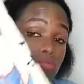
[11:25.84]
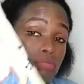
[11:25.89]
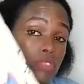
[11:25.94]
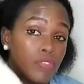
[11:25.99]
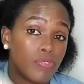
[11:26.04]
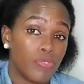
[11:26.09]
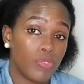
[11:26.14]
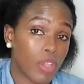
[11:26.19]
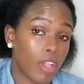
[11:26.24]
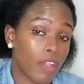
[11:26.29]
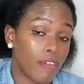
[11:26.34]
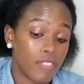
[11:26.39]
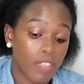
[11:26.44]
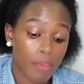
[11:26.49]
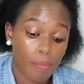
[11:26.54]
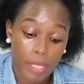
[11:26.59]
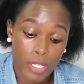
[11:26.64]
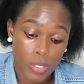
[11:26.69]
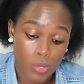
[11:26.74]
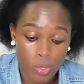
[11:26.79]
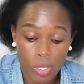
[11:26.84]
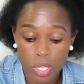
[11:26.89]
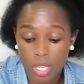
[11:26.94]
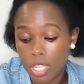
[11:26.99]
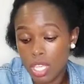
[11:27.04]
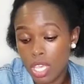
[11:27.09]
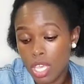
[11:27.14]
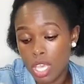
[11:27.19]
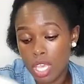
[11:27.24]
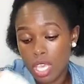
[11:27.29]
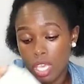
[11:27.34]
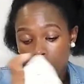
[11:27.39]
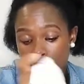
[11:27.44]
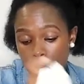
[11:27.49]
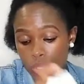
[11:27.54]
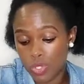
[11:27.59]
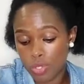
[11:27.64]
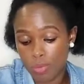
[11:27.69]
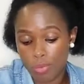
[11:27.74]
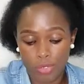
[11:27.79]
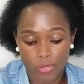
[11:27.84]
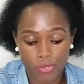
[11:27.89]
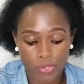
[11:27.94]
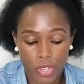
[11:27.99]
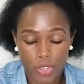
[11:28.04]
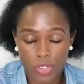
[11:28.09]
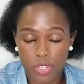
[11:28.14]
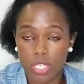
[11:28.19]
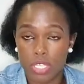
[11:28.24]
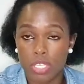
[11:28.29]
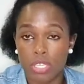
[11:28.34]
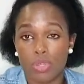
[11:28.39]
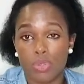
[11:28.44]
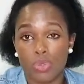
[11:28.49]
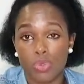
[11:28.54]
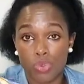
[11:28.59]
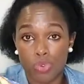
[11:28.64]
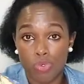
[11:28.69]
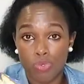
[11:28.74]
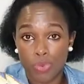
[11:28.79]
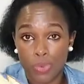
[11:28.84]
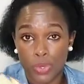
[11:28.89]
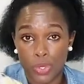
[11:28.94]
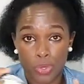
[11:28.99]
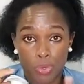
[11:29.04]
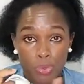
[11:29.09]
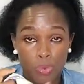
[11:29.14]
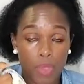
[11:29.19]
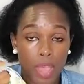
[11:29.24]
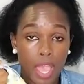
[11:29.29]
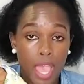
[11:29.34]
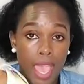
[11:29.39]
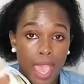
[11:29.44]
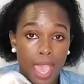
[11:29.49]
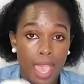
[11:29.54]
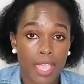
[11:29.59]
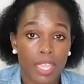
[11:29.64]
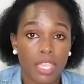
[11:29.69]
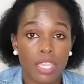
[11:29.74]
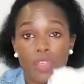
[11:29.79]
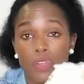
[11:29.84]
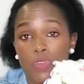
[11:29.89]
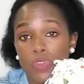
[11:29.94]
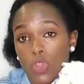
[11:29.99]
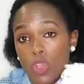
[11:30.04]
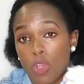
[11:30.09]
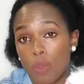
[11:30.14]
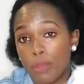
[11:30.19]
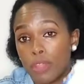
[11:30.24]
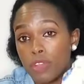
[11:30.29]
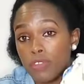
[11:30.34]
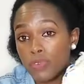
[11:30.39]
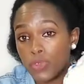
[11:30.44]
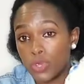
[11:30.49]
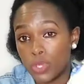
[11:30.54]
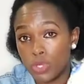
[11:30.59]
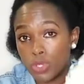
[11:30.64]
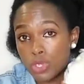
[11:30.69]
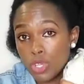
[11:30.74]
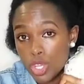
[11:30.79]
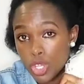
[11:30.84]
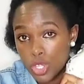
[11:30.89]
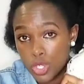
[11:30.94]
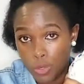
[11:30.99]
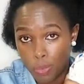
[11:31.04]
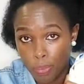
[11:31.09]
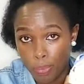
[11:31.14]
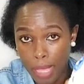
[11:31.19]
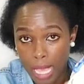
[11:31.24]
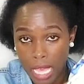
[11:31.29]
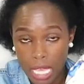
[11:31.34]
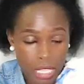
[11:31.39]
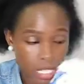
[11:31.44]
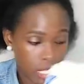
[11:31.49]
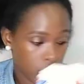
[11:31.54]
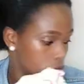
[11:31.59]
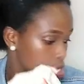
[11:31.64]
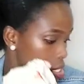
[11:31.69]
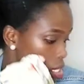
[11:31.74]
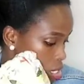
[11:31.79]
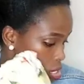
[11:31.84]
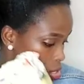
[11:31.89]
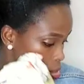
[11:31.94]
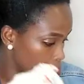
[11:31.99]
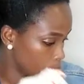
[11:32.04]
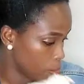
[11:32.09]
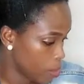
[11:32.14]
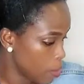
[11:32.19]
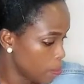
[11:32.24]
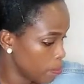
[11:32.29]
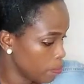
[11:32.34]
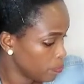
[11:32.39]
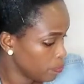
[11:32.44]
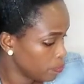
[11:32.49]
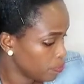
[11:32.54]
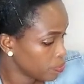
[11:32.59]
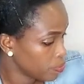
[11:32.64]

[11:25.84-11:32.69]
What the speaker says: if you have them as well, it will be very good for you. I recommend for you to pack this as a mom.